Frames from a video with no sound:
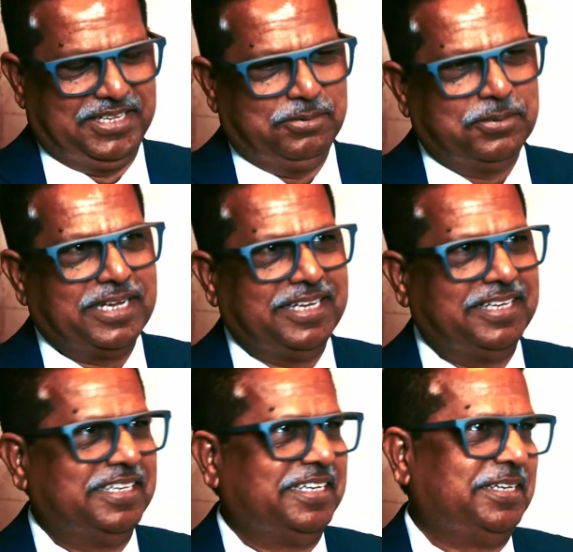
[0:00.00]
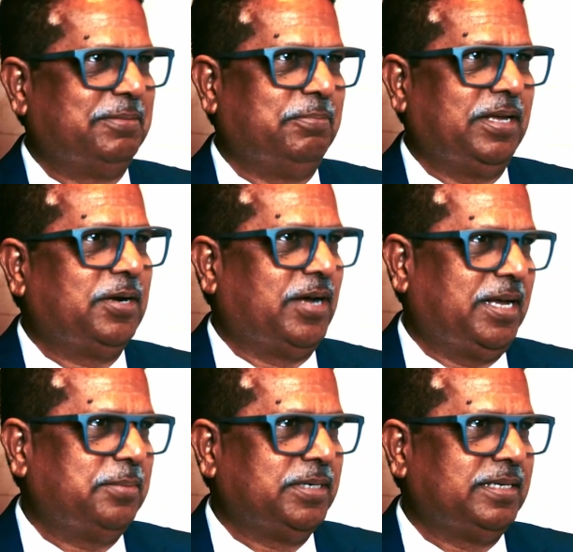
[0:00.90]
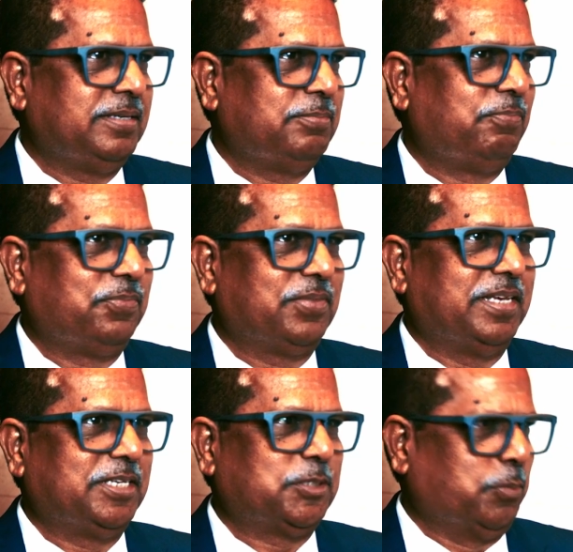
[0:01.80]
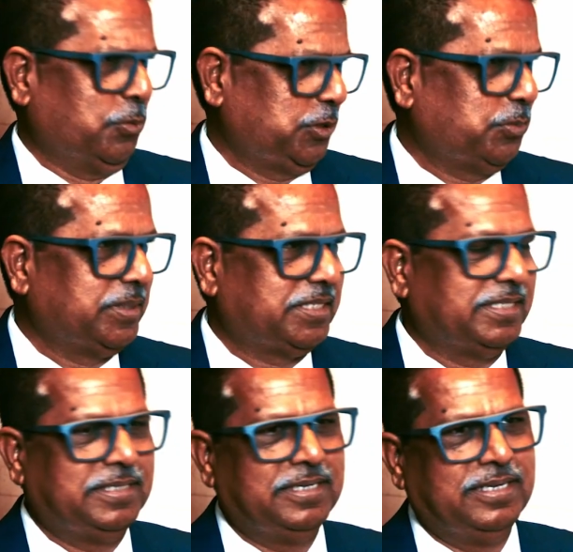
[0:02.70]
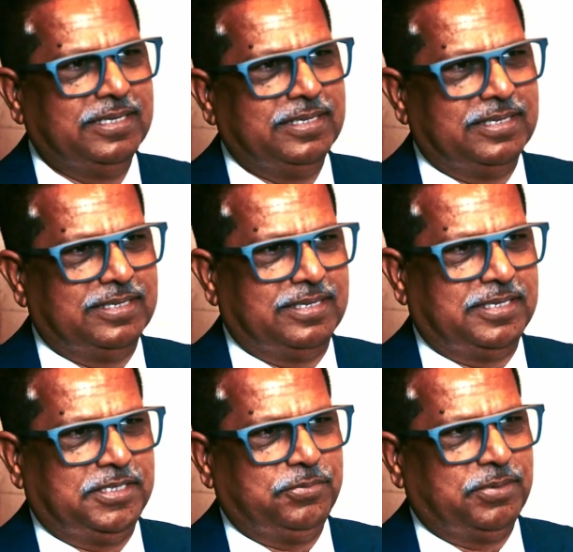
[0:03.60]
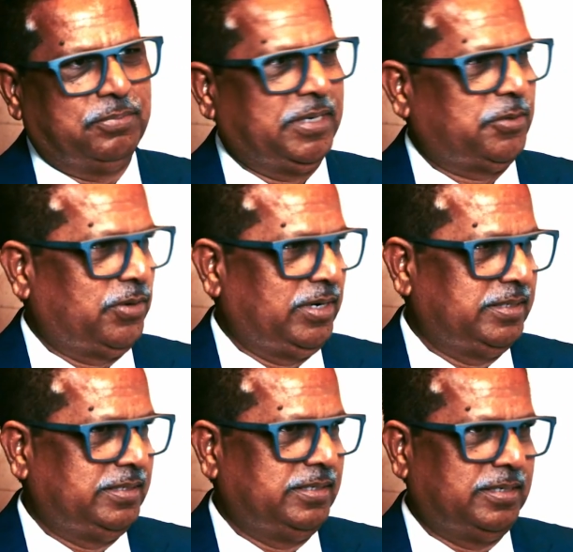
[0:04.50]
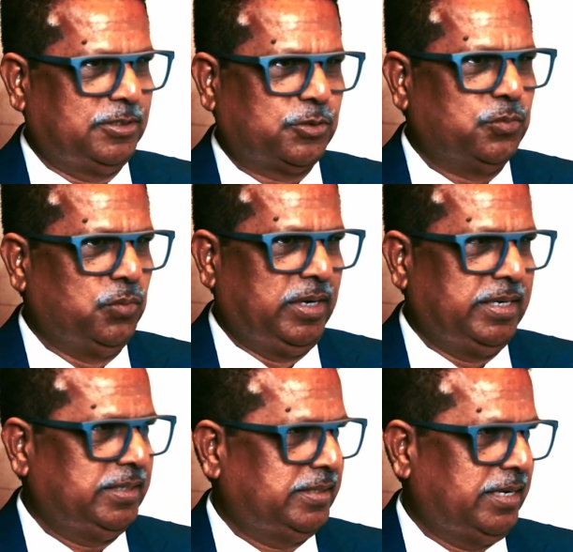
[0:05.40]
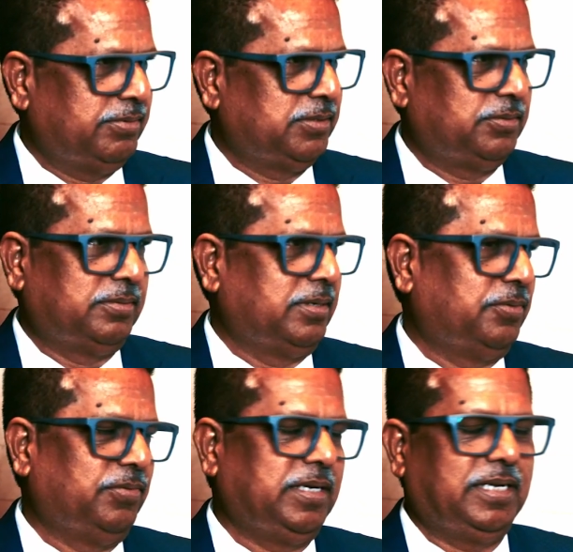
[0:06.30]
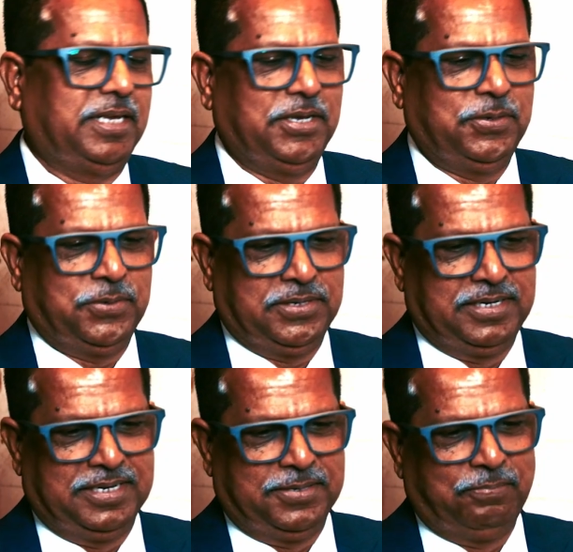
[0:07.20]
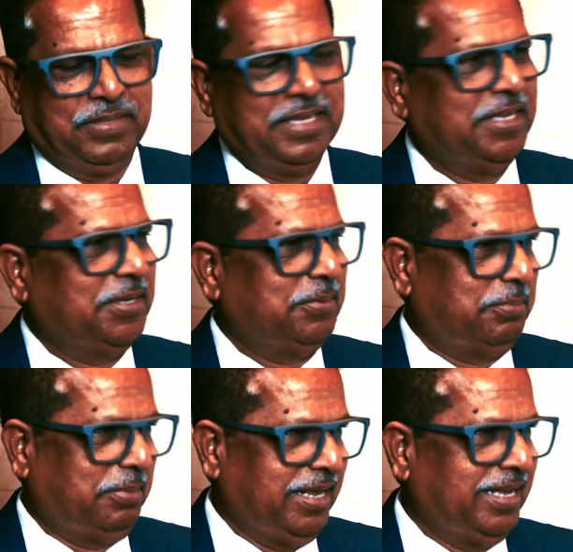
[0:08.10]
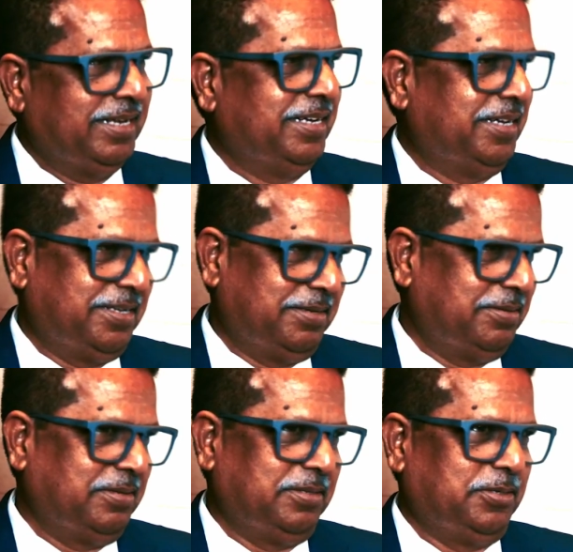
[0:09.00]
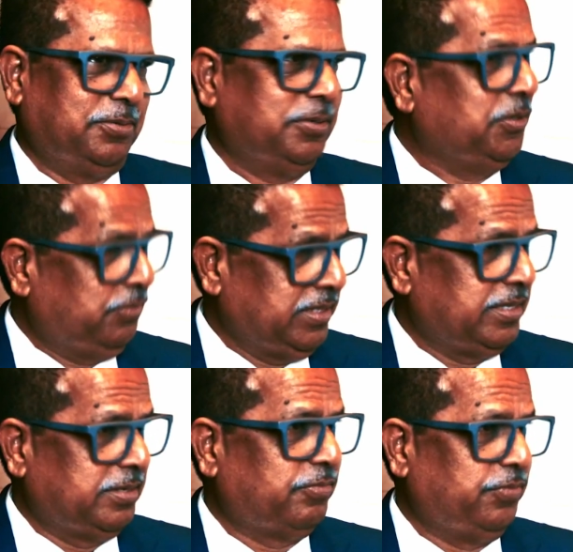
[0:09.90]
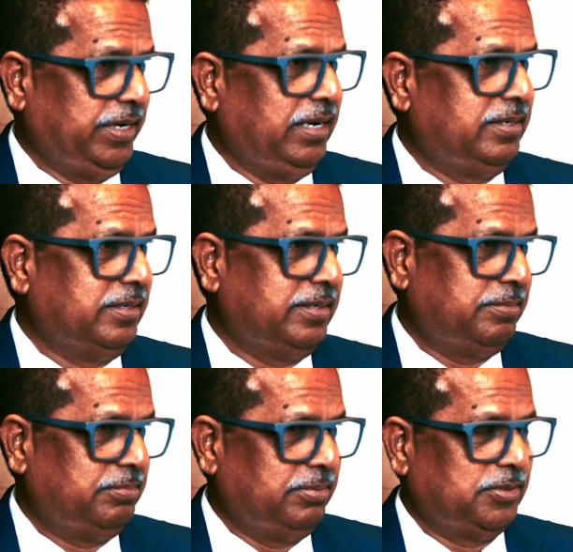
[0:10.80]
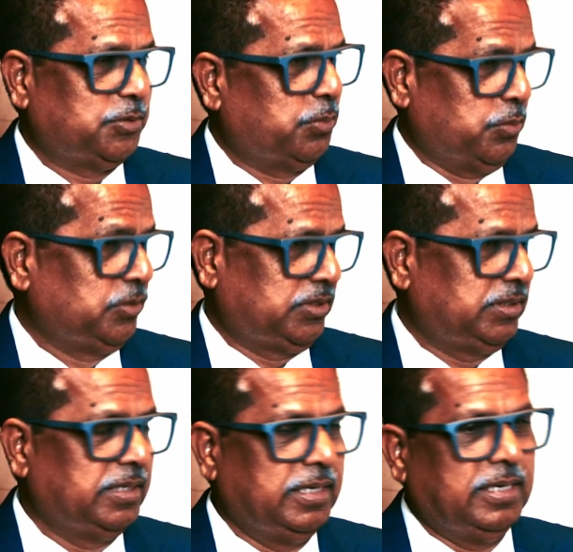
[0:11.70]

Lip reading: Okay, I'm a sports person. Even my college school days, I was very keen on playing, even the field sports.